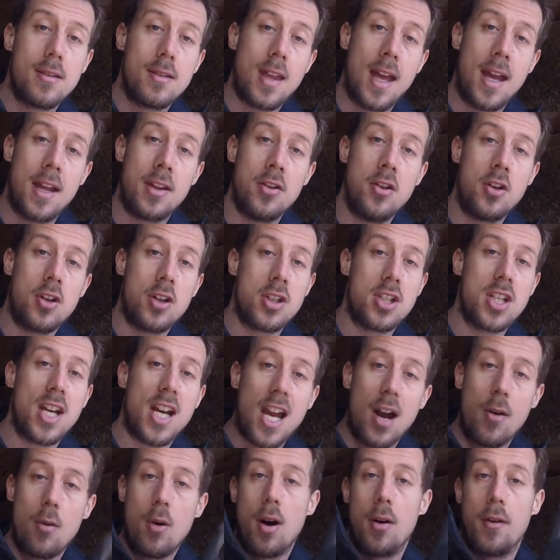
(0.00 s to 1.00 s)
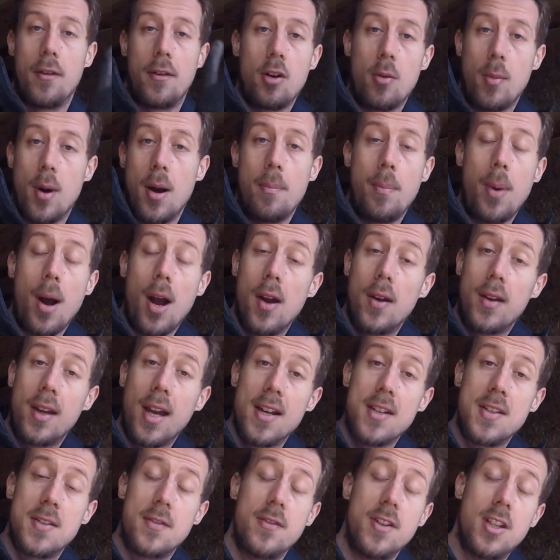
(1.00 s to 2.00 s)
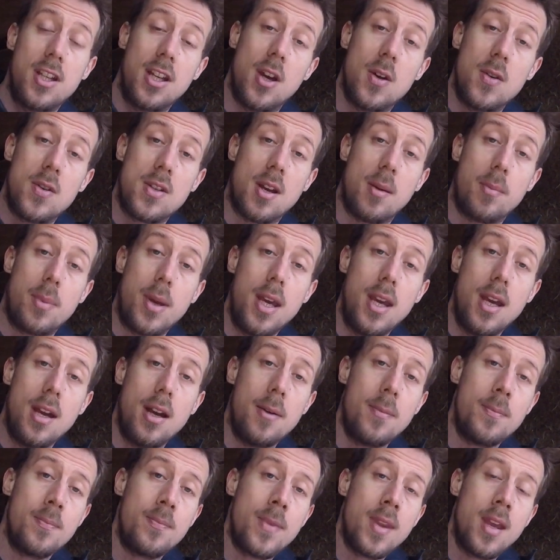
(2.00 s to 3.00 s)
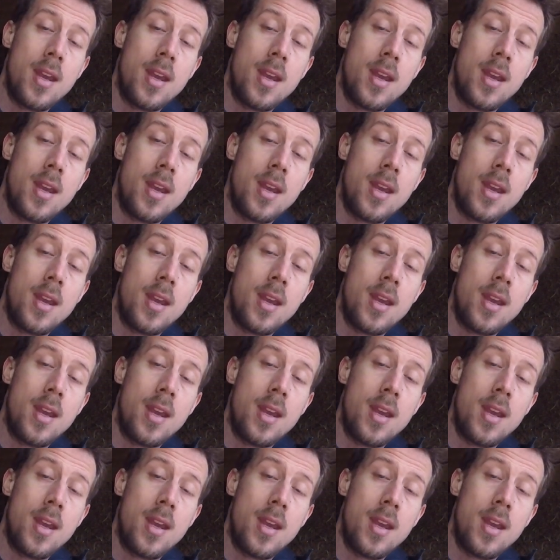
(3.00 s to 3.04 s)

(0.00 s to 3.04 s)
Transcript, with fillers: then you can check out, well, I've got my biogas videos up here.